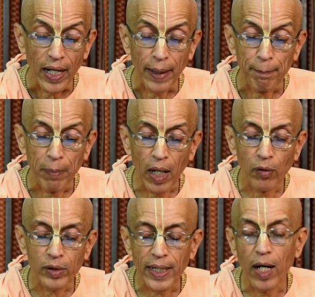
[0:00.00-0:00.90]
and
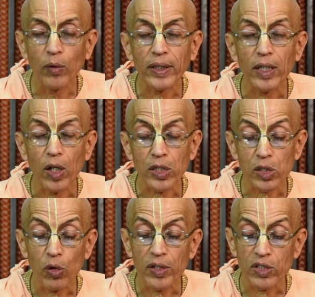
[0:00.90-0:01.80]
bowed down at the Lord's
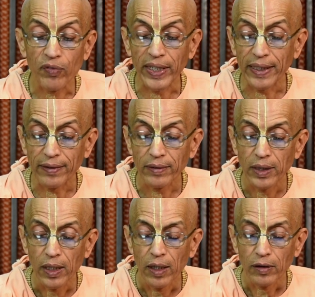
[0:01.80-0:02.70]
lotus feet.
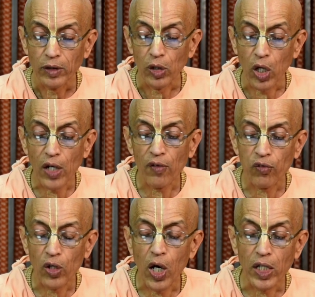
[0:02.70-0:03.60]
The Lord of
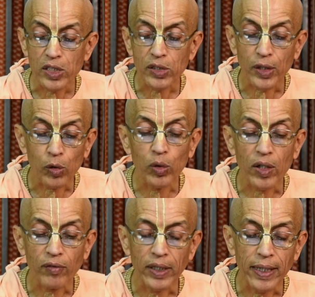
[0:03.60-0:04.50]
Lords, the ruler
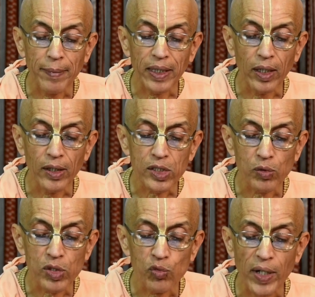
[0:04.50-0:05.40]
of the demigods,
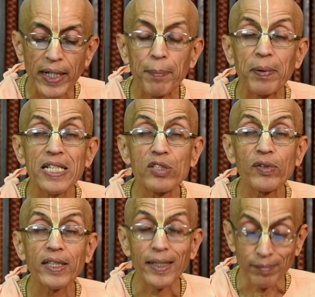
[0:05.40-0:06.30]
was very pleased
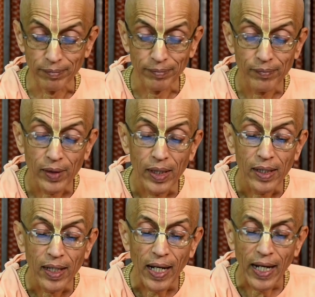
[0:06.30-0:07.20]
with them.
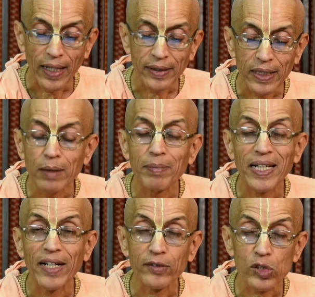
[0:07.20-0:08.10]
And he
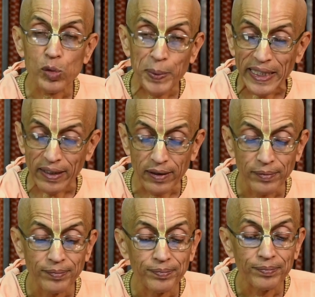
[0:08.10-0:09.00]
began to speak.
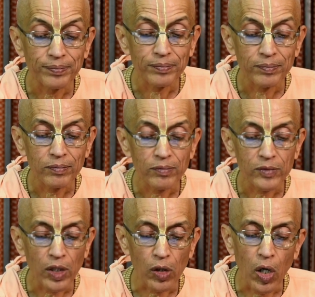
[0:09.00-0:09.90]

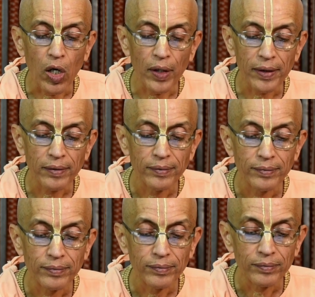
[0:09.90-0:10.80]
The Lord
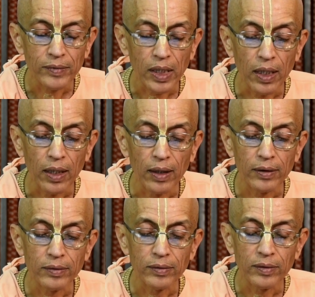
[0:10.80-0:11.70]
uh,
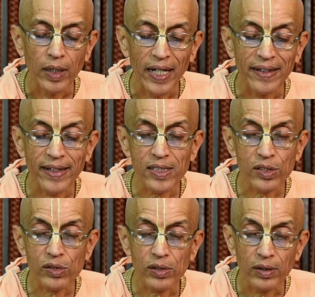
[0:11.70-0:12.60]

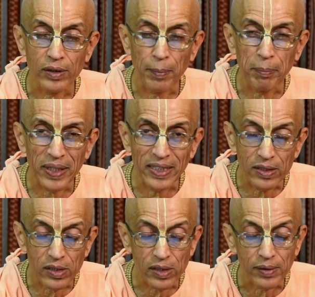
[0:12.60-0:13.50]
addressed the
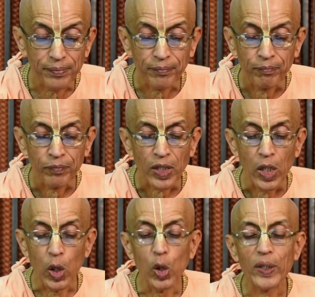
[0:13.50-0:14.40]
priests.
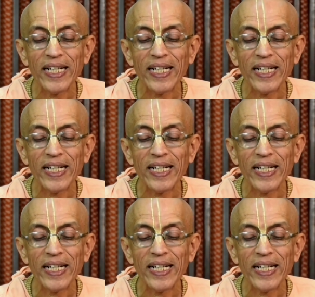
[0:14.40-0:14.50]
O